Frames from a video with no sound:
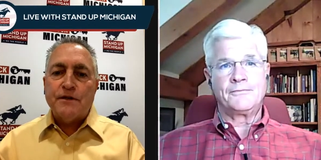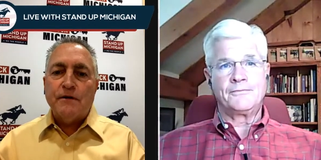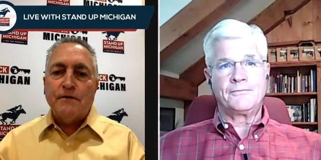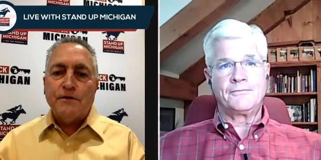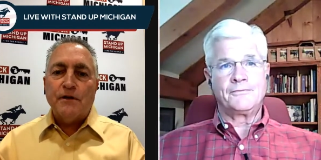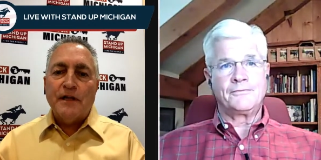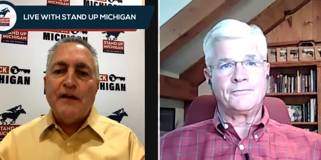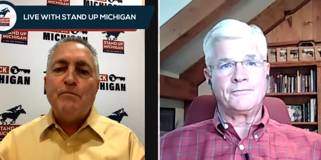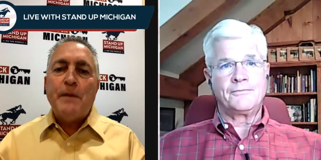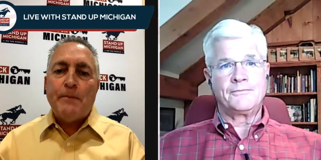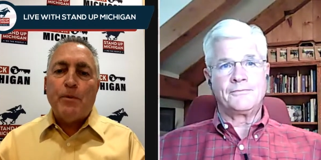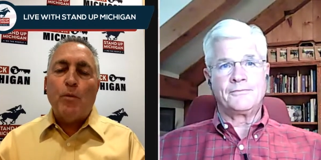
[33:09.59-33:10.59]
Speaker 1: to, to
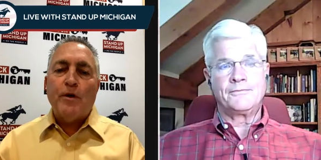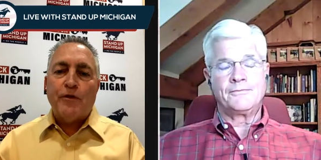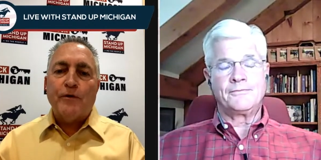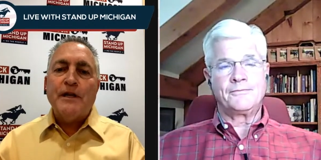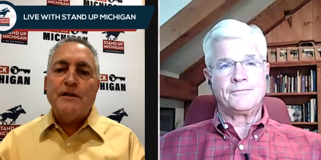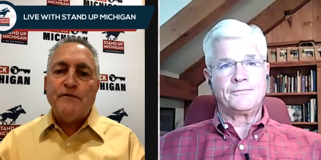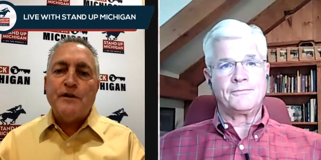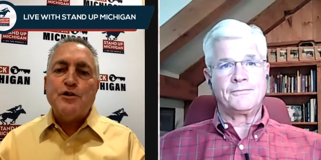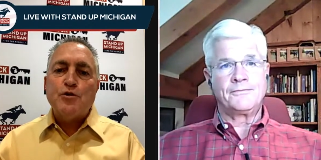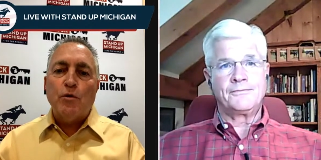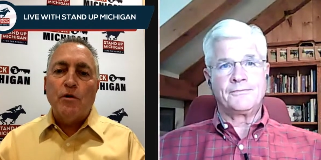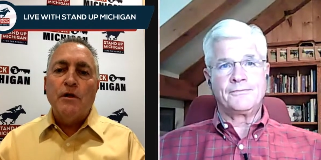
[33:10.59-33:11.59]
leave people with their
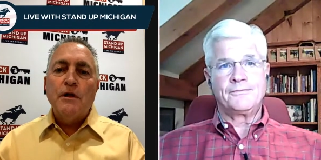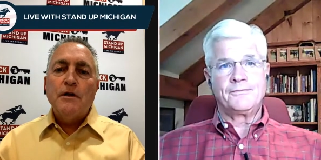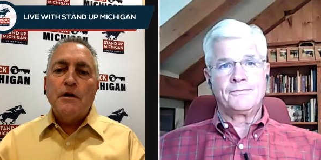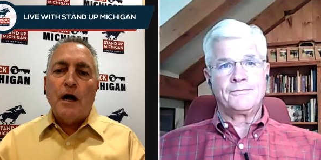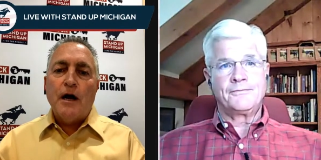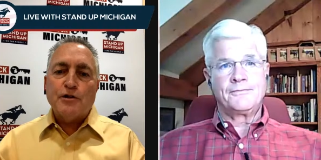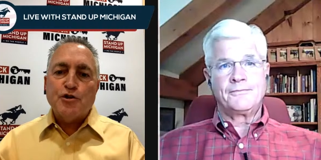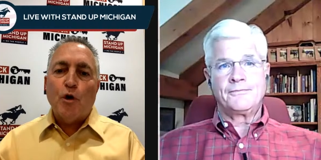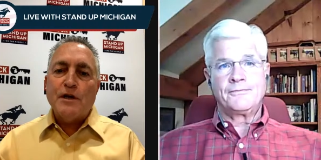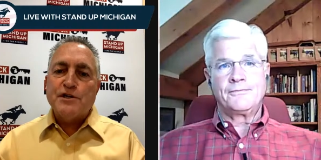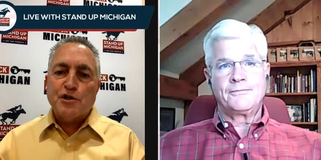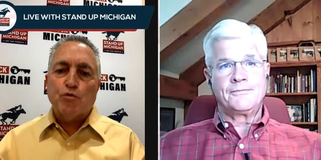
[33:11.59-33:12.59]
individual uh,
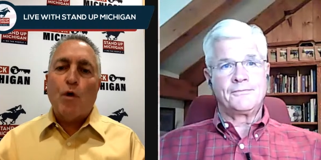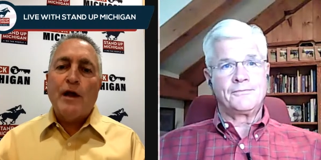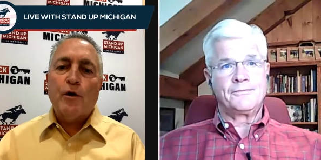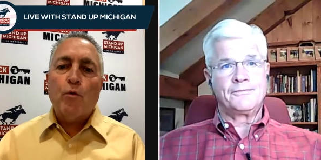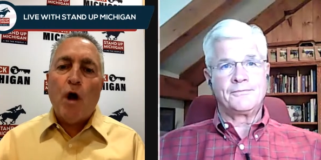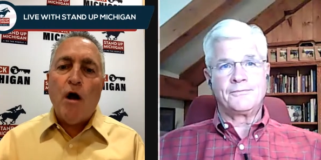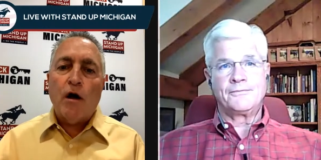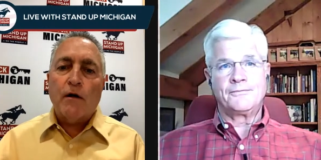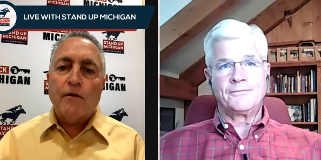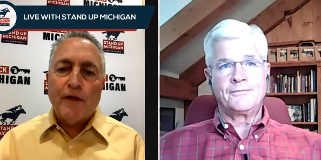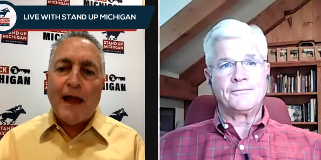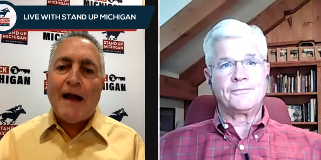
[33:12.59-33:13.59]
choices, right or
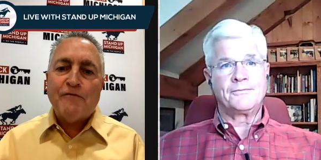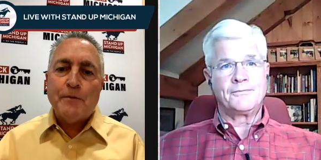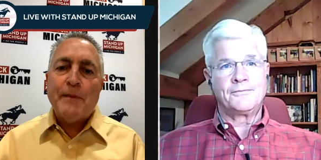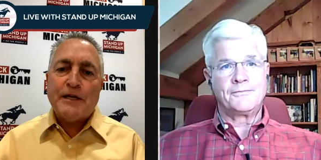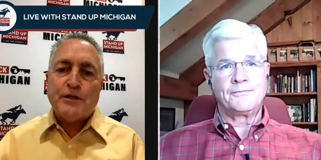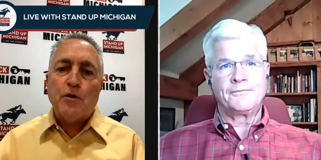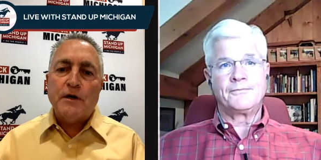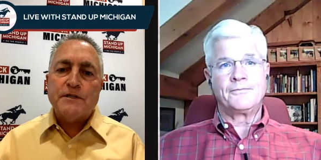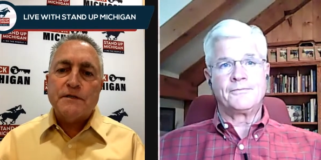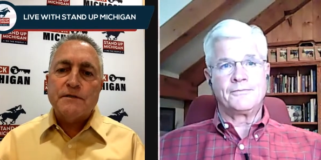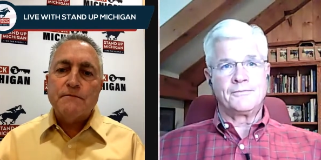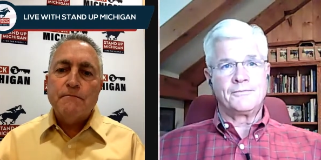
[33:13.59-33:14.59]
wrong? They have to make
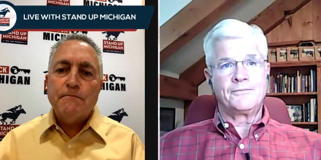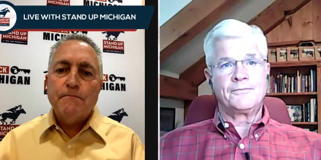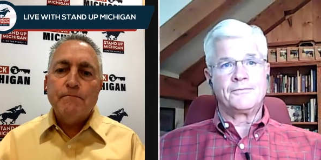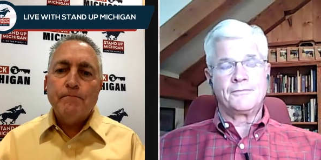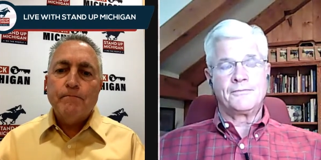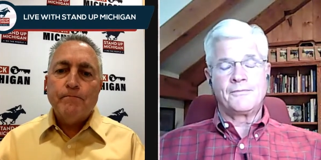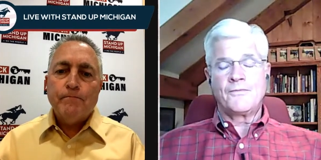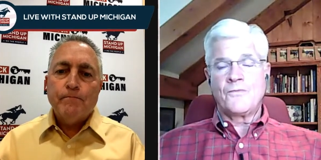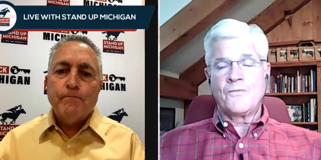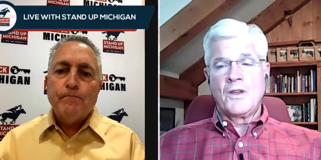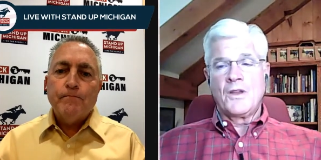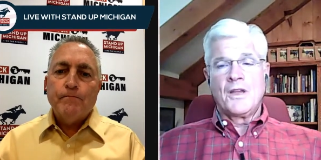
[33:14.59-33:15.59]
choices.
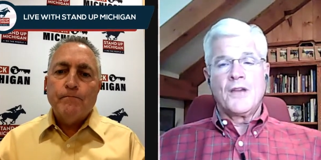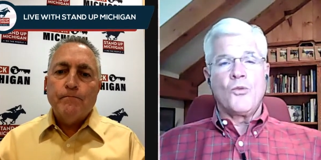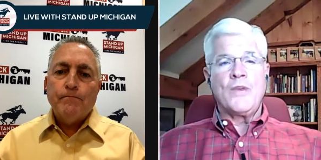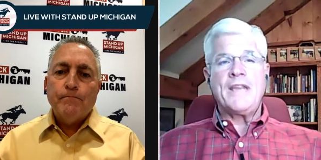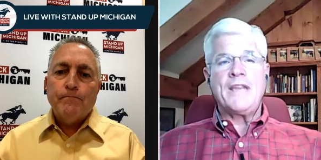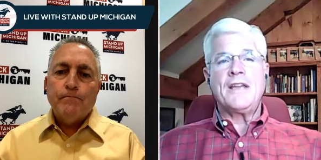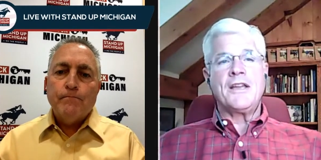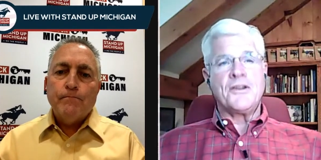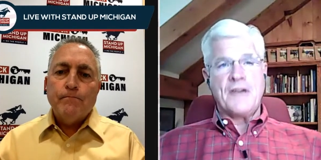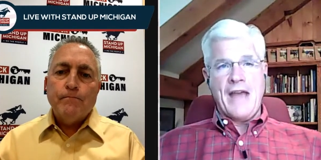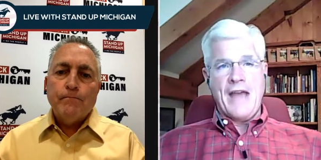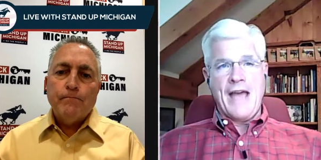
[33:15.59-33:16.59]
Speaker 2: We
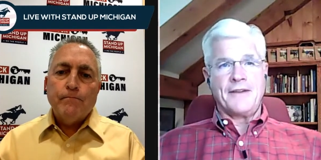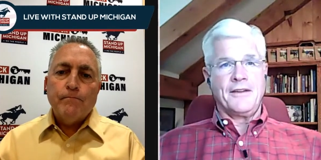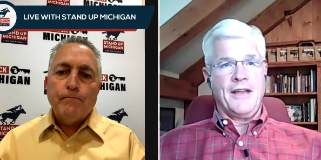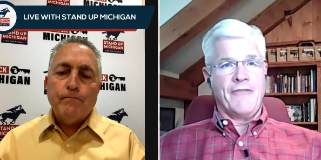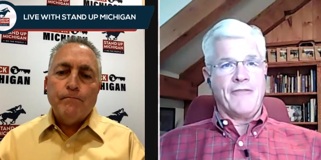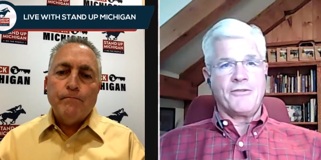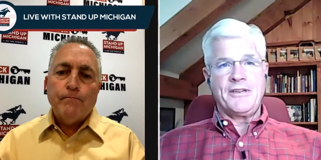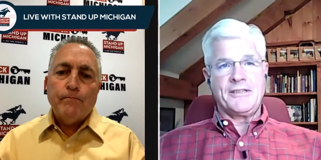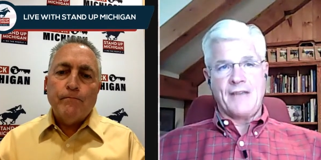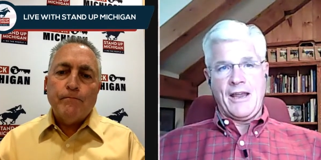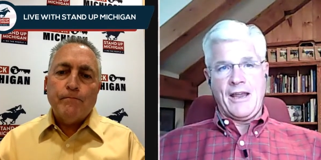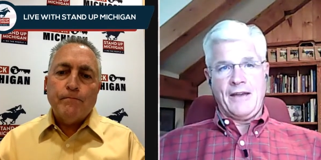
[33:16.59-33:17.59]
cannot ever
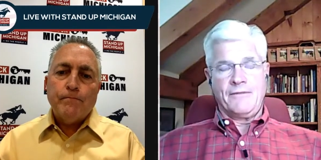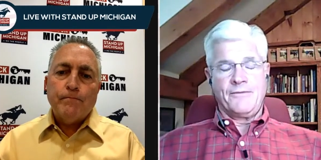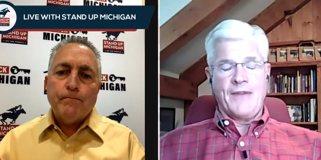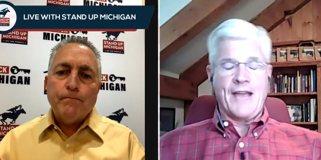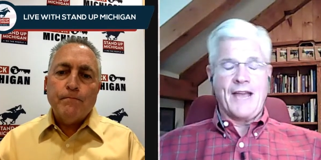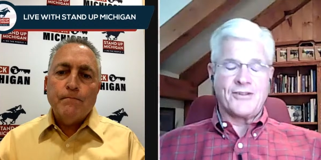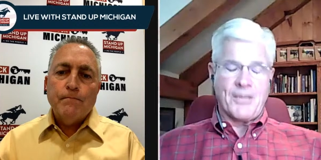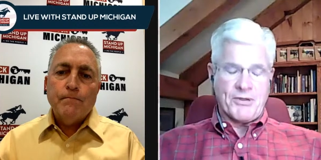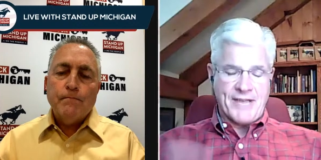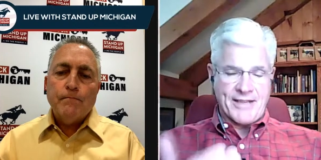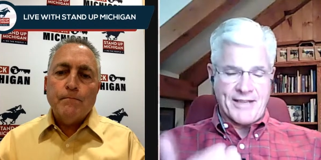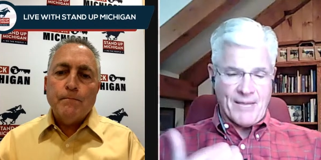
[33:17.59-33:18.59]
design. Actually, I'm going to
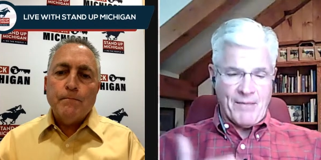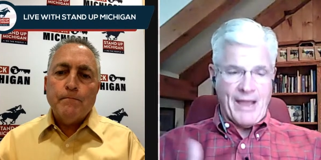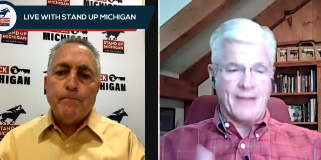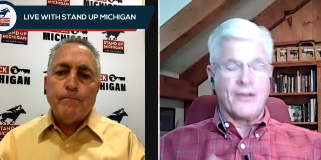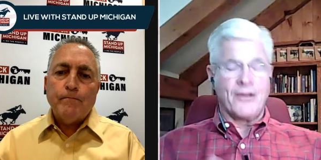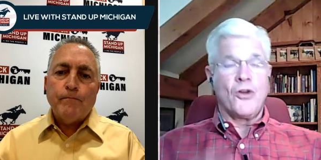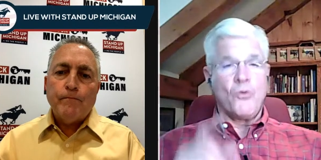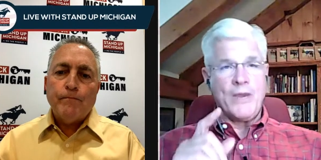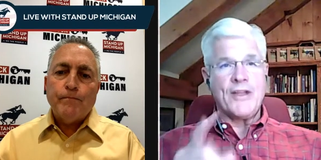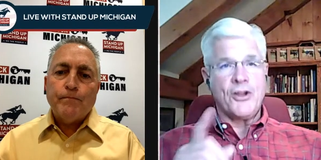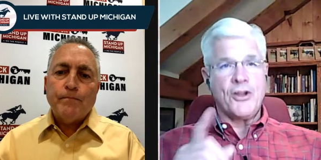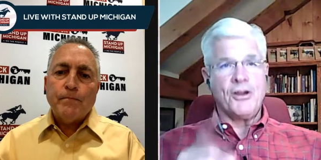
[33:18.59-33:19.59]
take that back. We
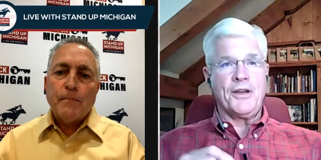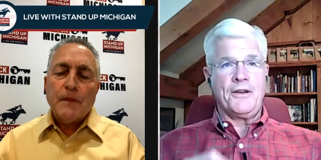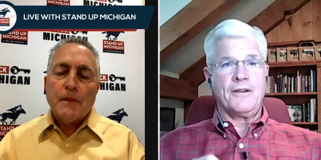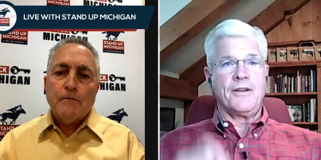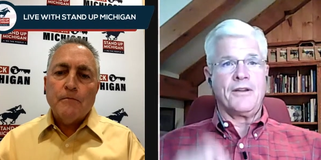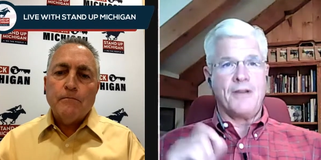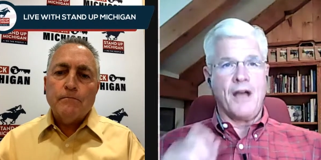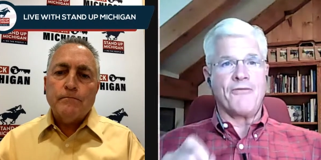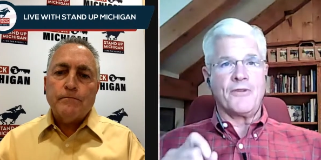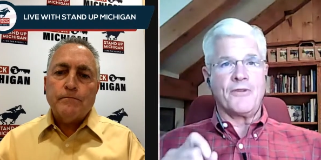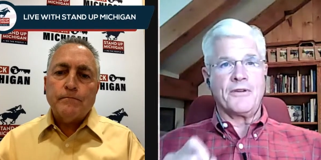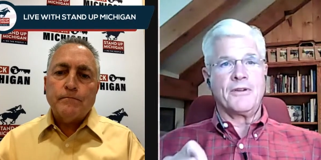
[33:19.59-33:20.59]
could
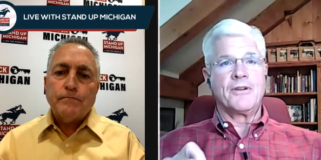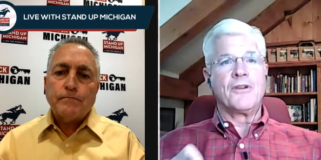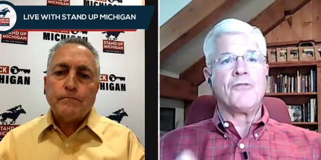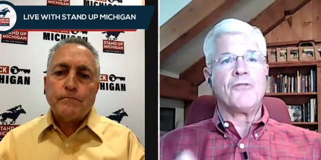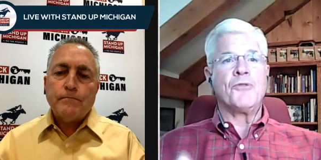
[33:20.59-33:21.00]
govern with a